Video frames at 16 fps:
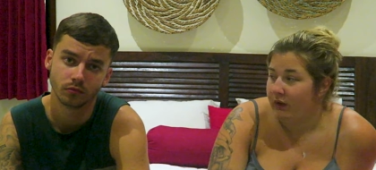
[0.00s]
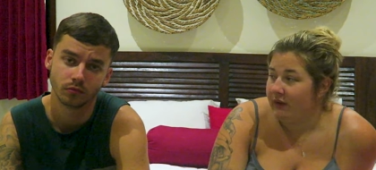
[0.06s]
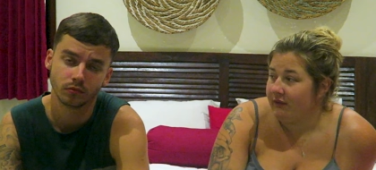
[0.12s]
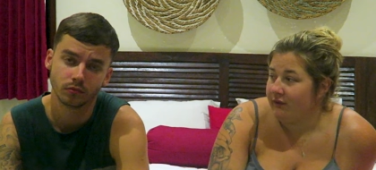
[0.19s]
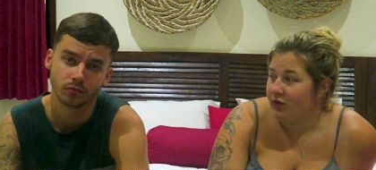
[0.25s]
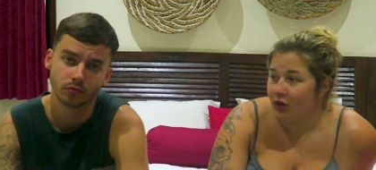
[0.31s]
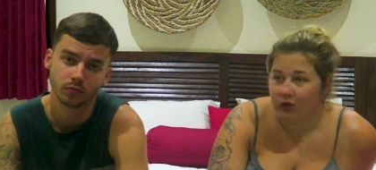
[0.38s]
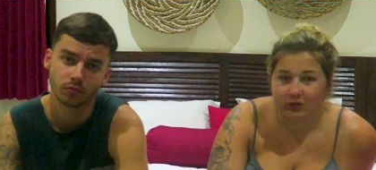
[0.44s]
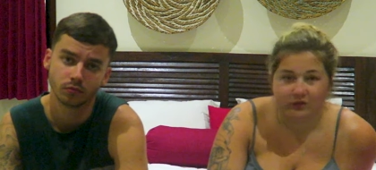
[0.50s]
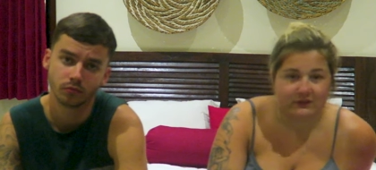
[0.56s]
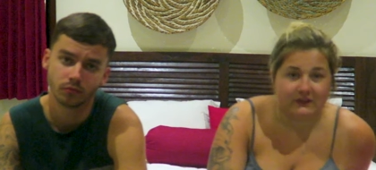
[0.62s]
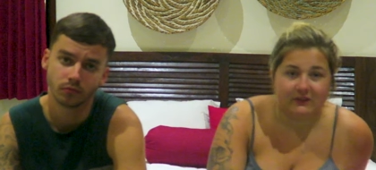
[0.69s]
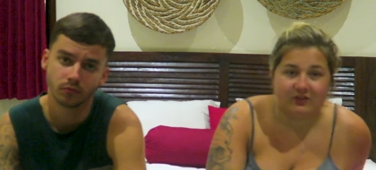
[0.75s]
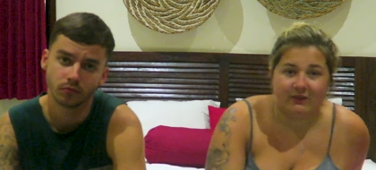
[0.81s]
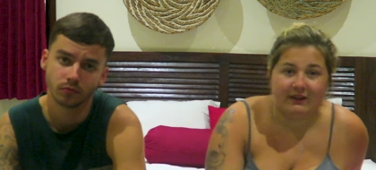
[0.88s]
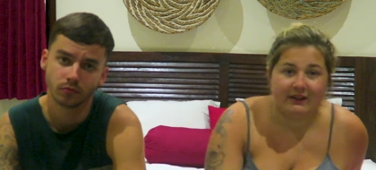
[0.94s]
Speaker 1: We've not looked
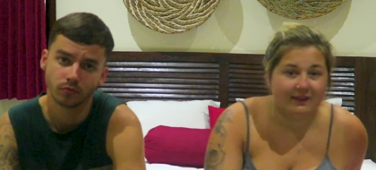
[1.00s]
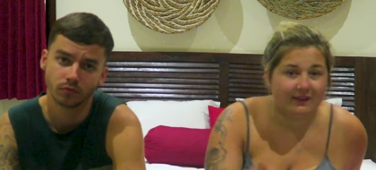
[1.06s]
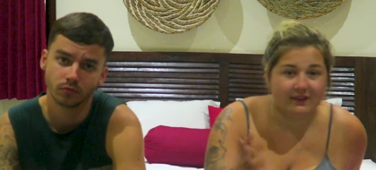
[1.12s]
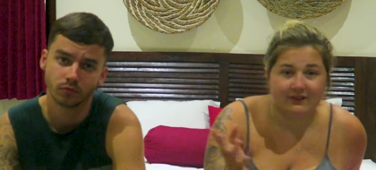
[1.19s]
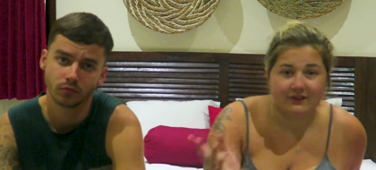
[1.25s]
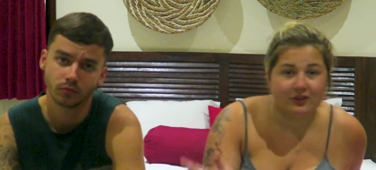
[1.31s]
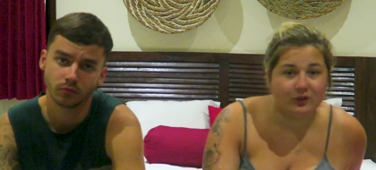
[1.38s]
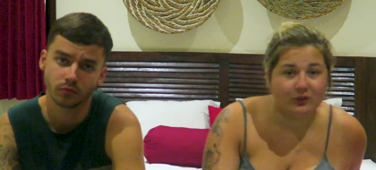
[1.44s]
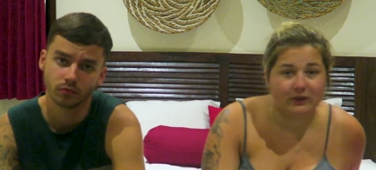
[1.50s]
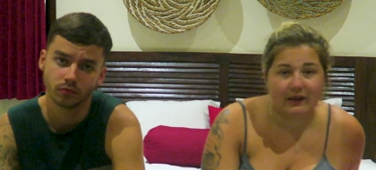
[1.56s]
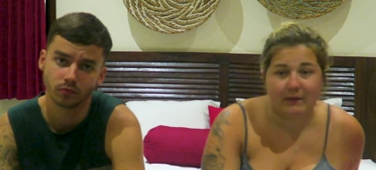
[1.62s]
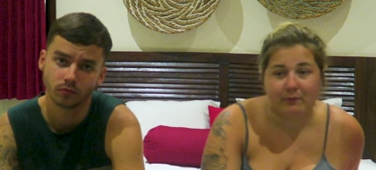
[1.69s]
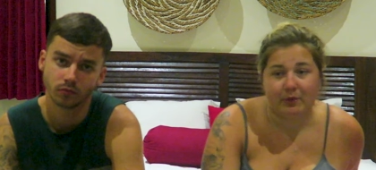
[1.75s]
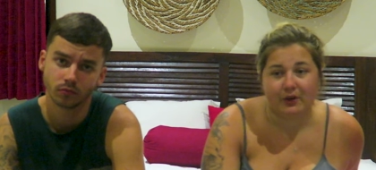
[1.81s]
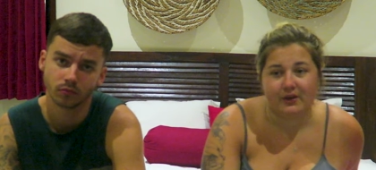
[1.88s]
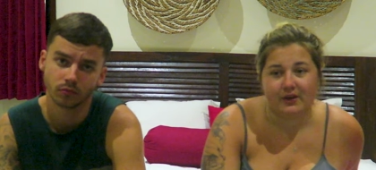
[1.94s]
into anything to do with
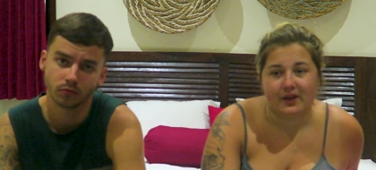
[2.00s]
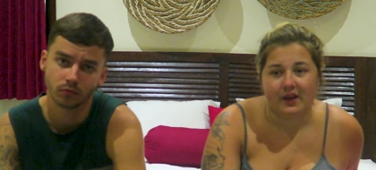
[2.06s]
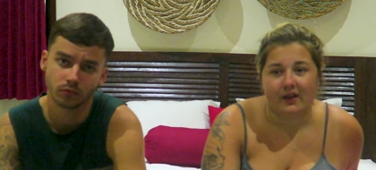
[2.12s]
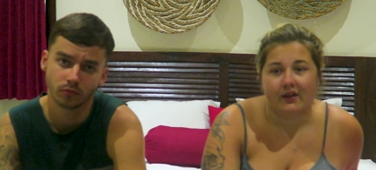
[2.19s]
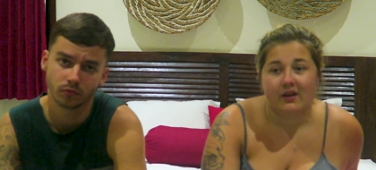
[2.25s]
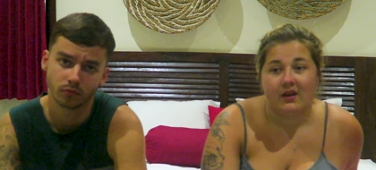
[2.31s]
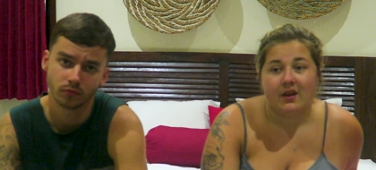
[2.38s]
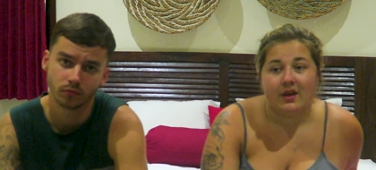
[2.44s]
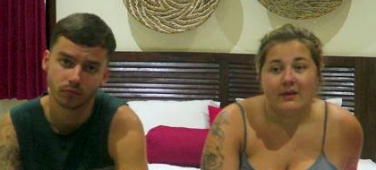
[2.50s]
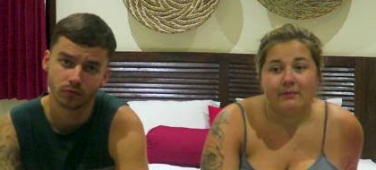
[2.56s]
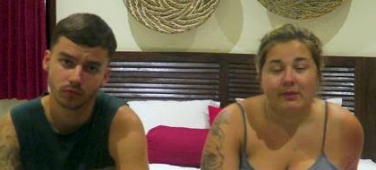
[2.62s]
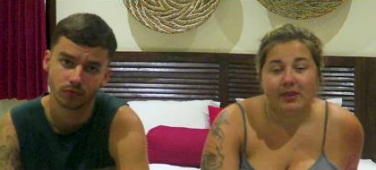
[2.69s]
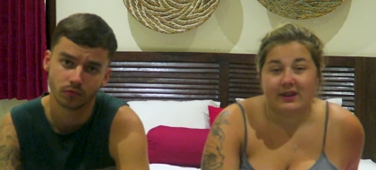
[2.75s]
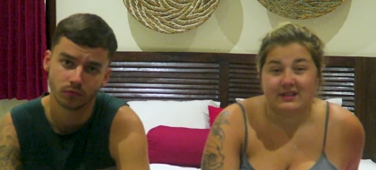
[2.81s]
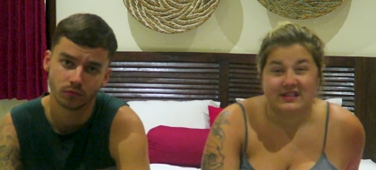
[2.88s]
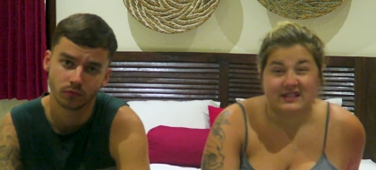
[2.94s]
Cambodia, but
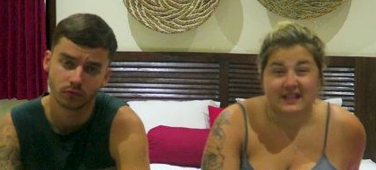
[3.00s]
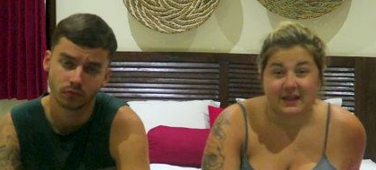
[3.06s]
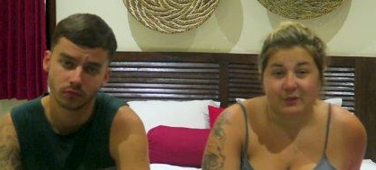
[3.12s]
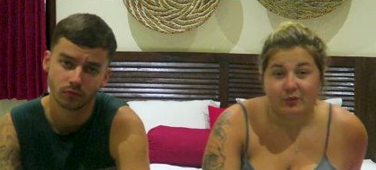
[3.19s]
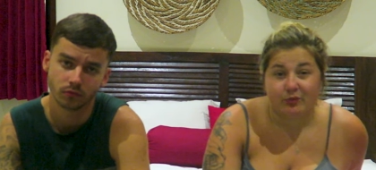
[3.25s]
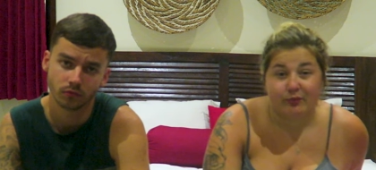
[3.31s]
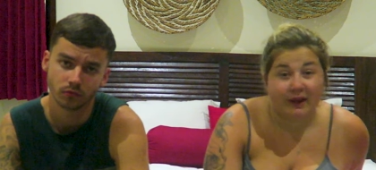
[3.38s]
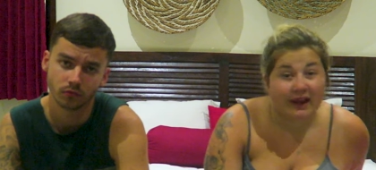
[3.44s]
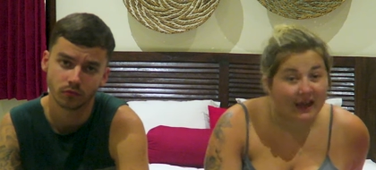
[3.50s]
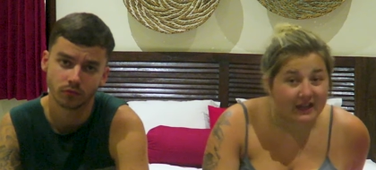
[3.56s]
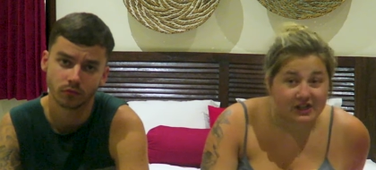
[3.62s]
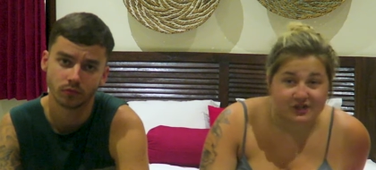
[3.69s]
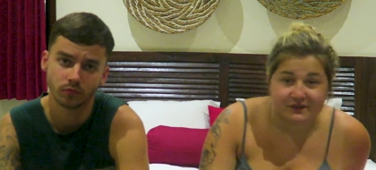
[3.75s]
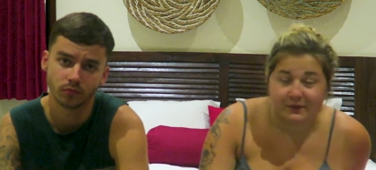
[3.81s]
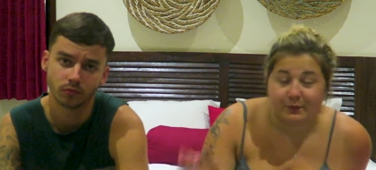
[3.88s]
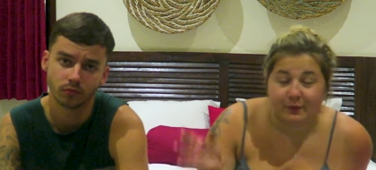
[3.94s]
that's the same with
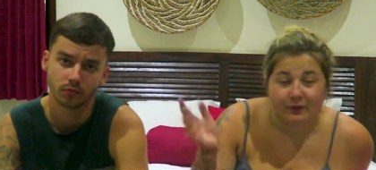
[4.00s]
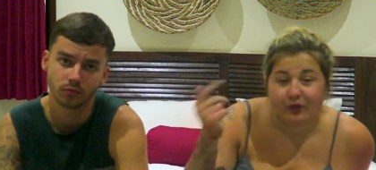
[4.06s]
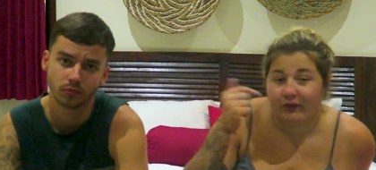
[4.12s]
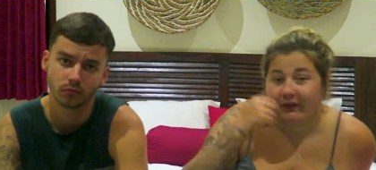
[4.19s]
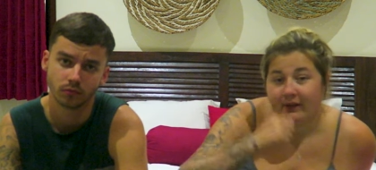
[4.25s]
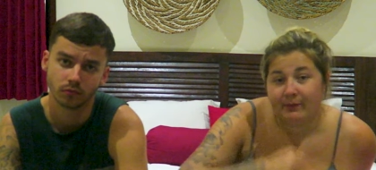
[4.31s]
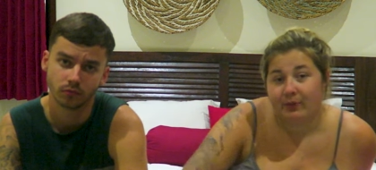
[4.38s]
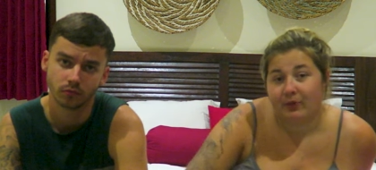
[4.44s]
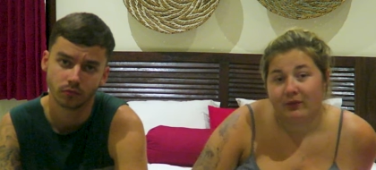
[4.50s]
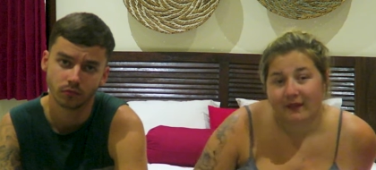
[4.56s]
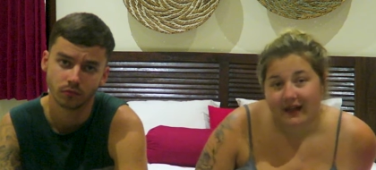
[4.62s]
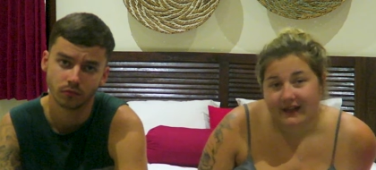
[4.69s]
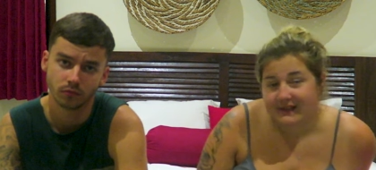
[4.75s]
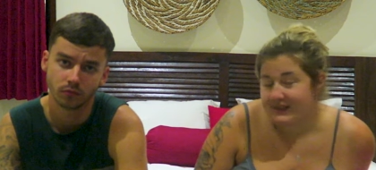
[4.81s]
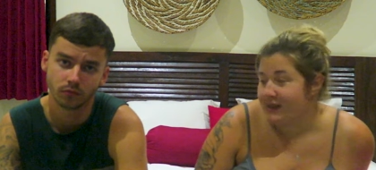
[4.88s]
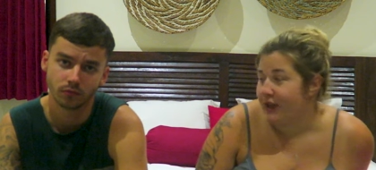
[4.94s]
Malaysia, and we've already booked that,